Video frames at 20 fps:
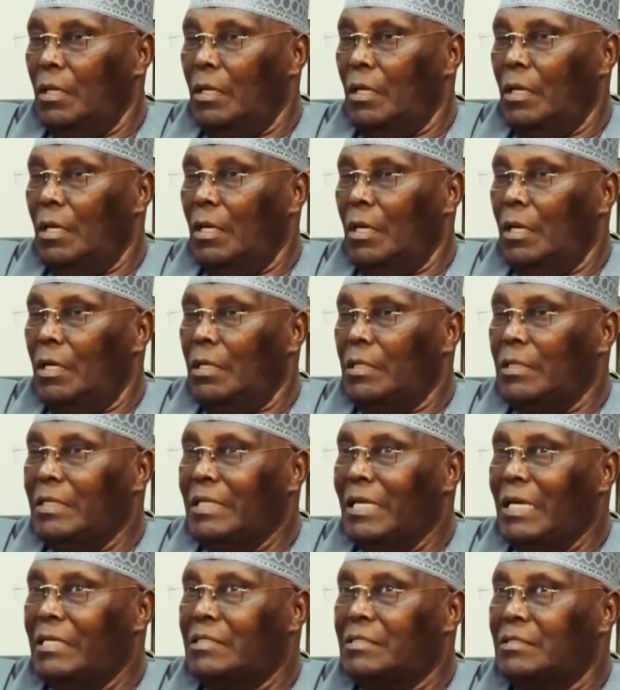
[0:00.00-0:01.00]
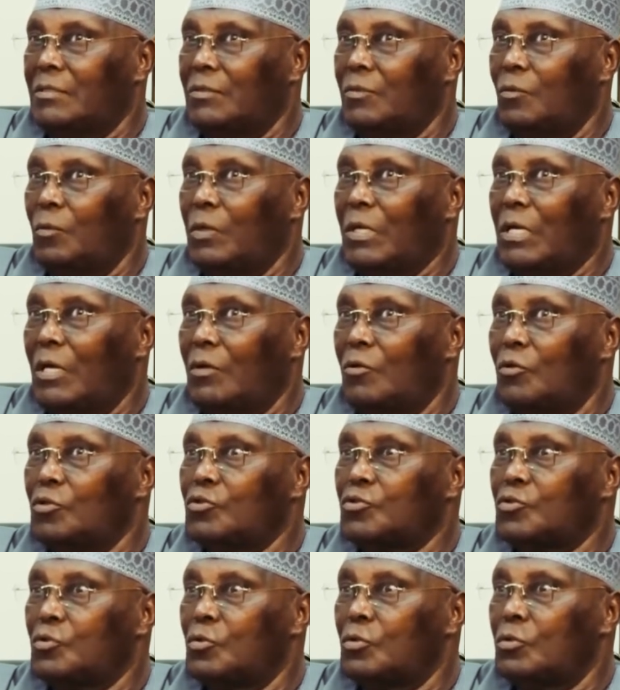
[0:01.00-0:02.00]
that we can
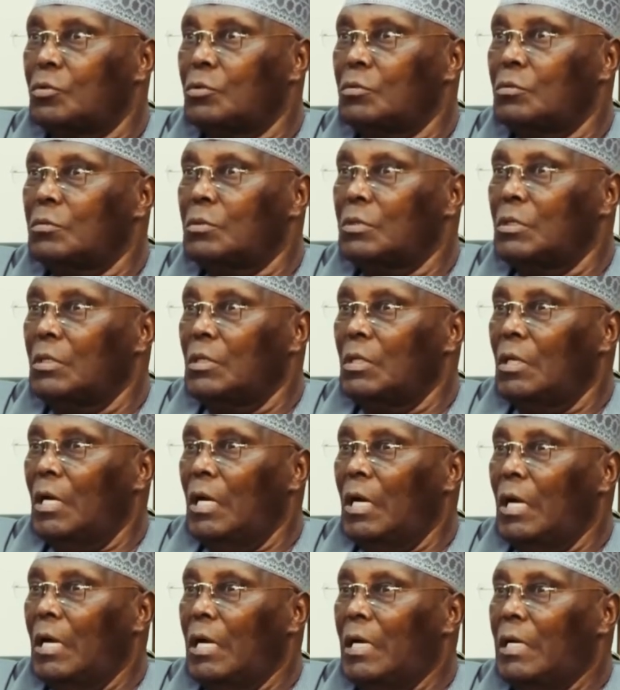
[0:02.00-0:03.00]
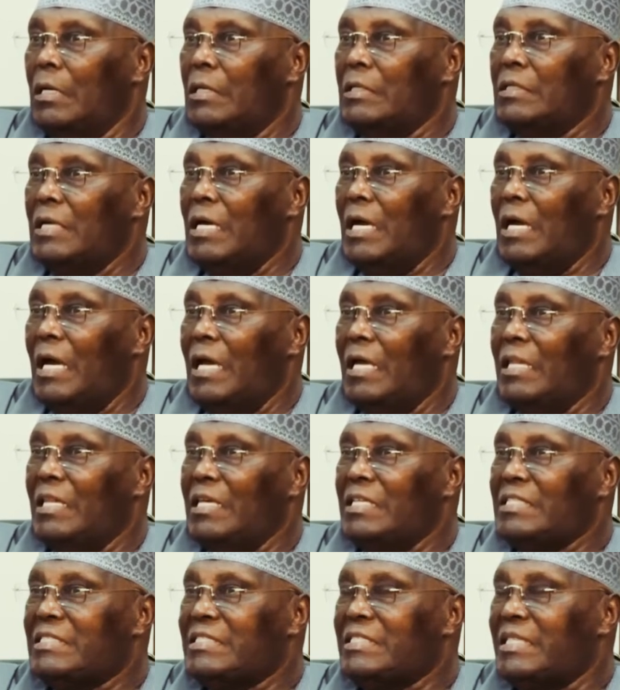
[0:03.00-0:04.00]
also
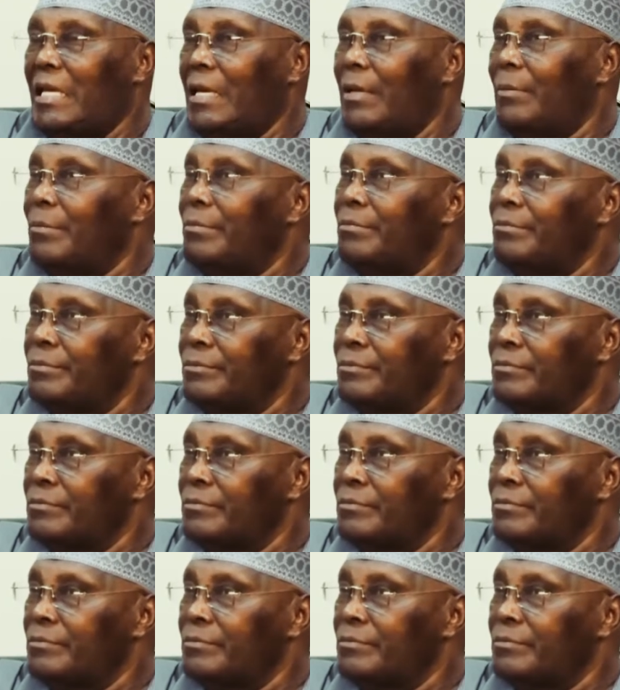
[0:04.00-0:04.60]
either stem